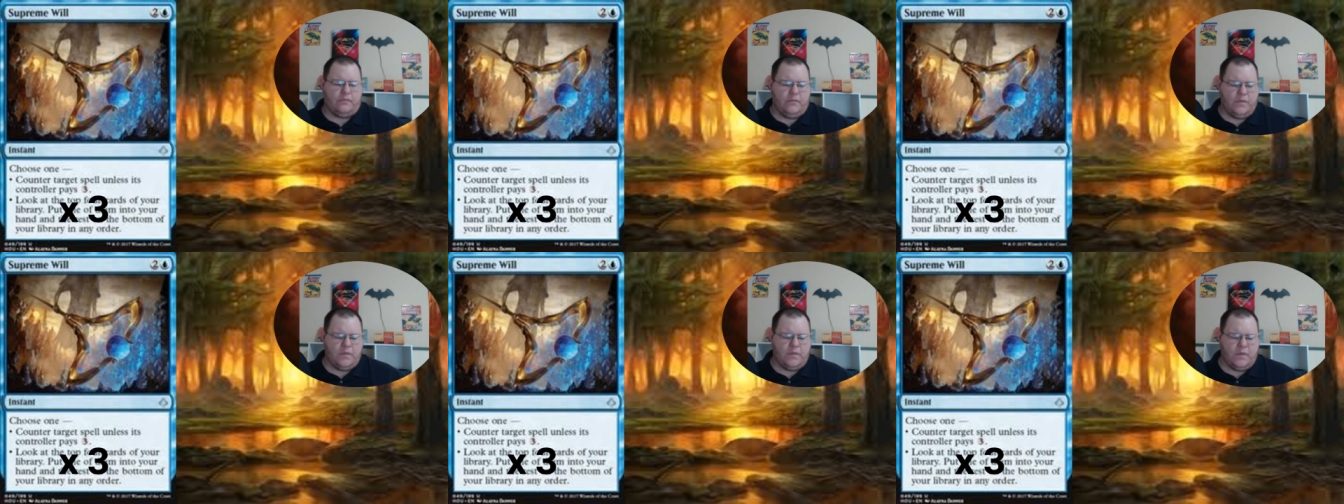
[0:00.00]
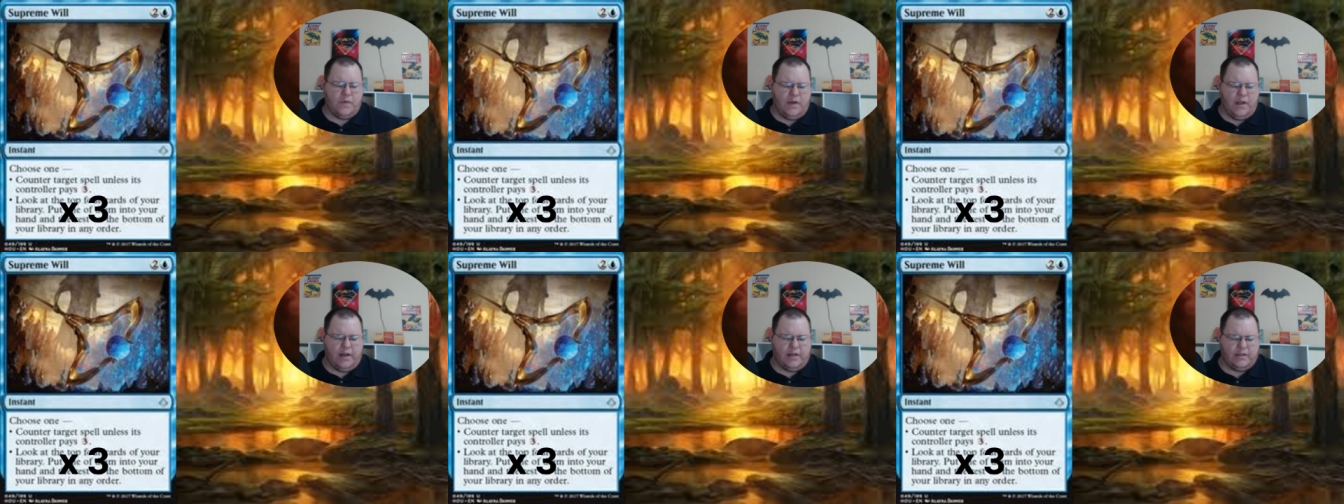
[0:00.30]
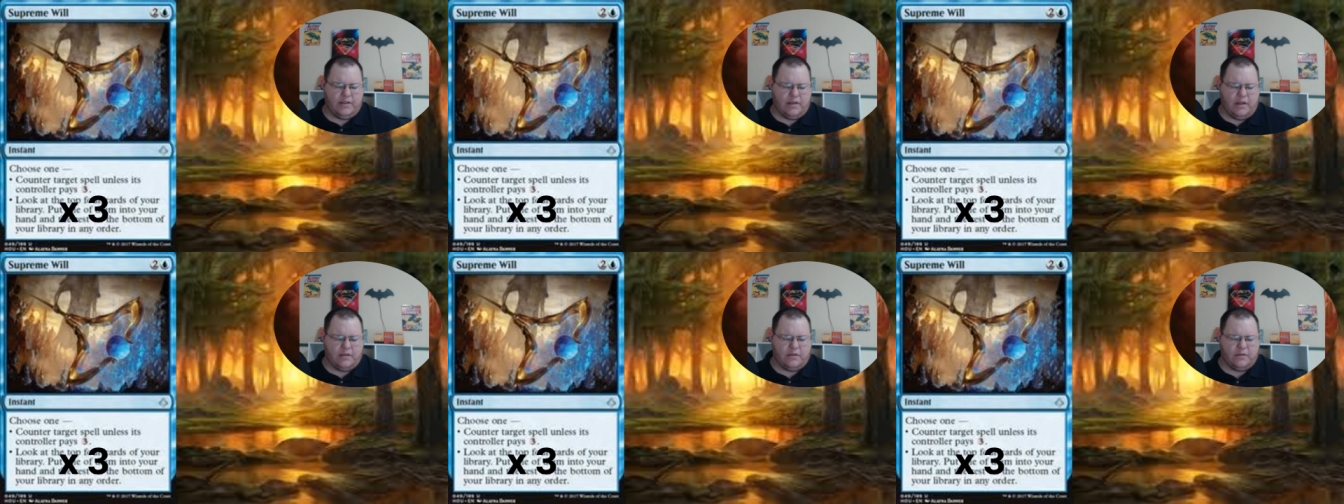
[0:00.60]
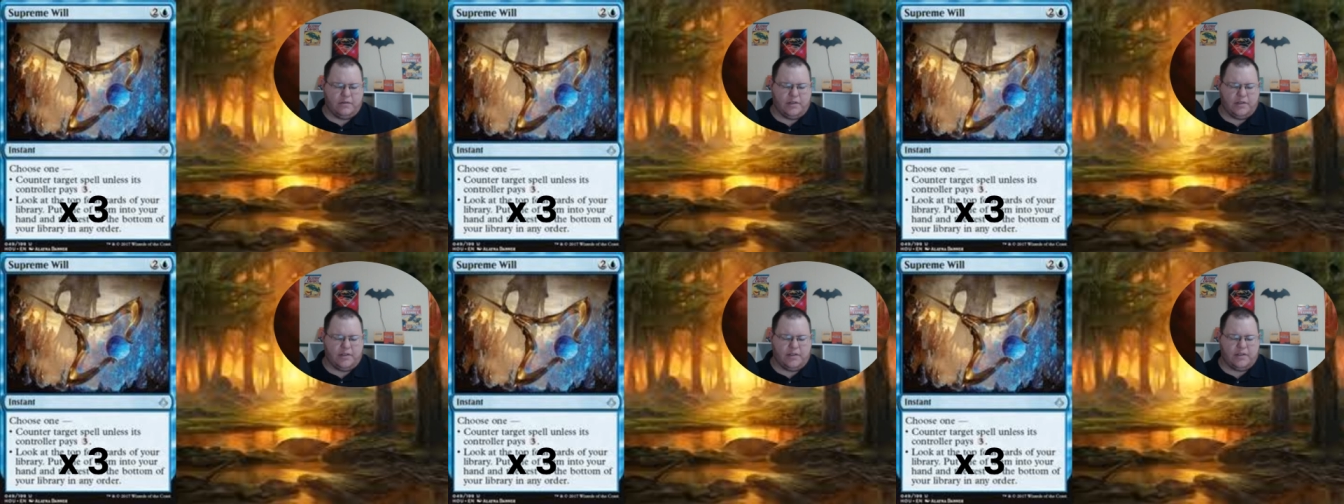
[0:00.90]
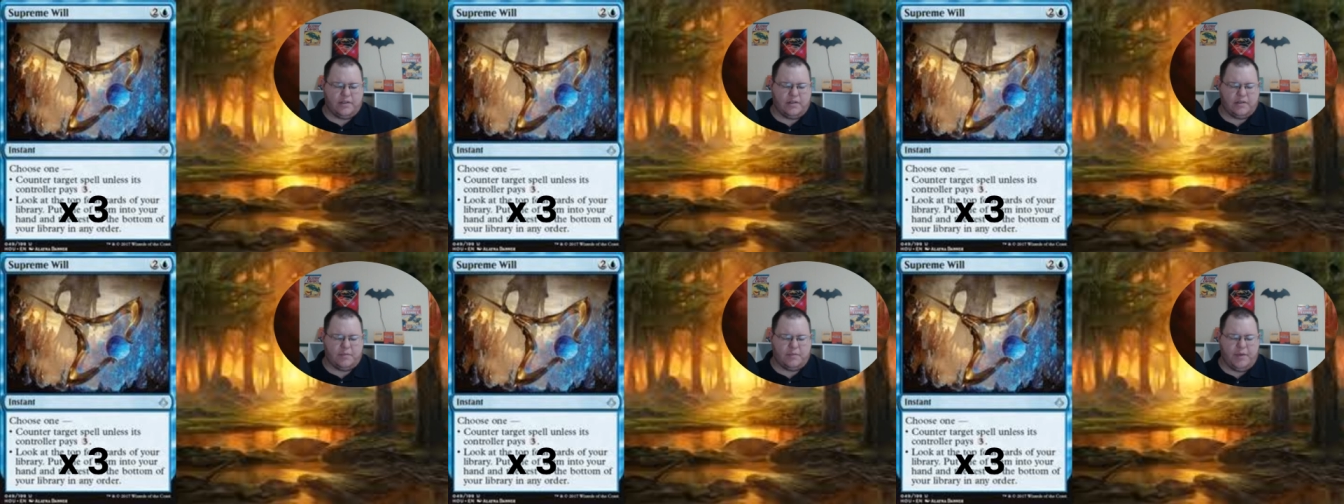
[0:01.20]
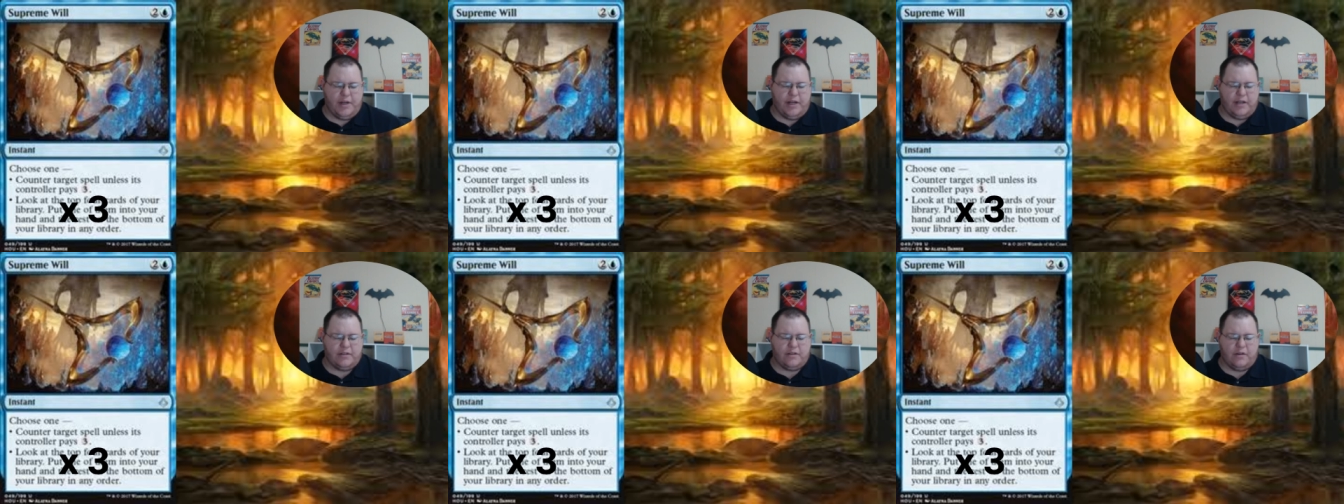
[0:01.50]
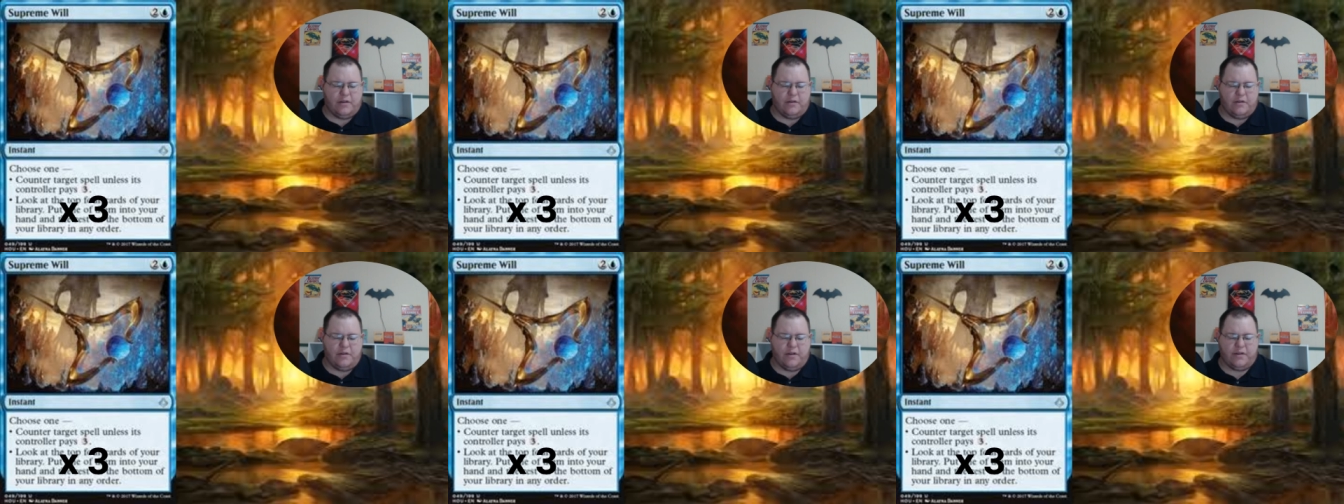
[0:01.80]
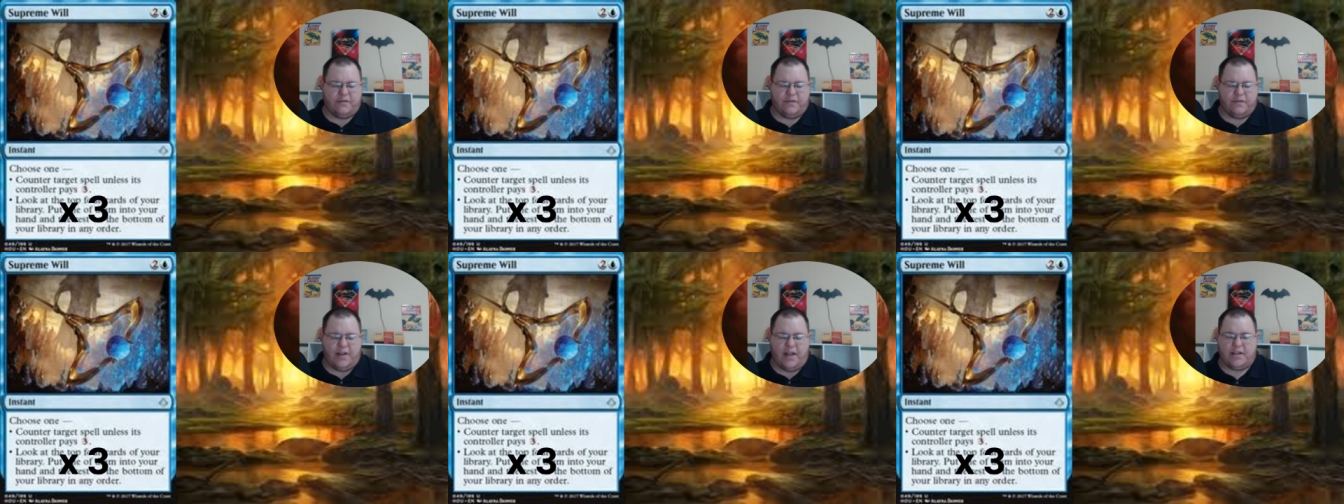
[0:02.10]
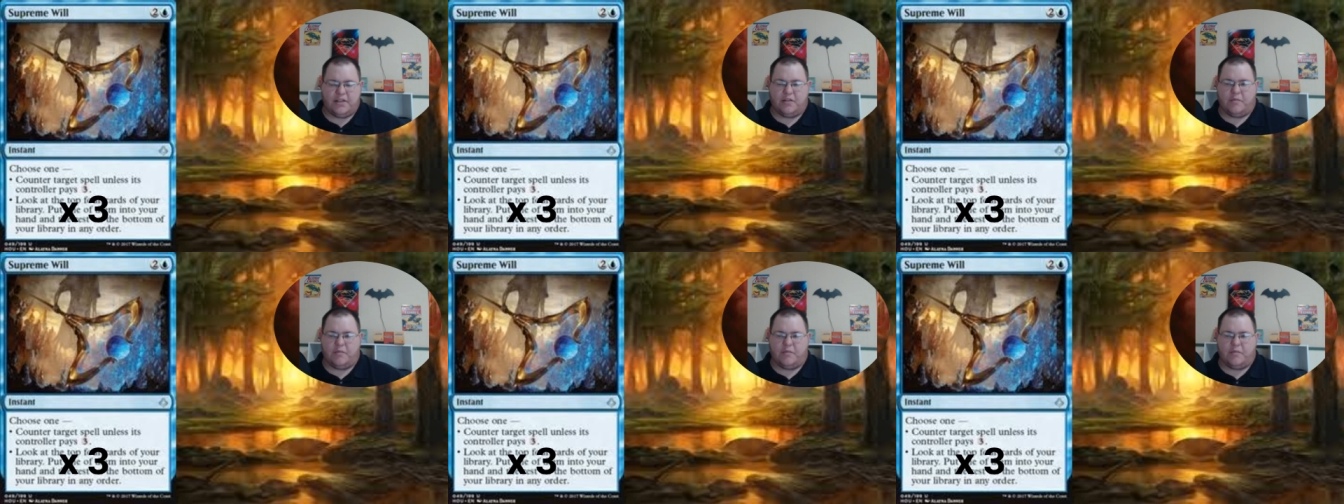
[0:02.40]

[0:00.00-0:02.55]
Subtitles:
And it's also an instant speed, so you can flash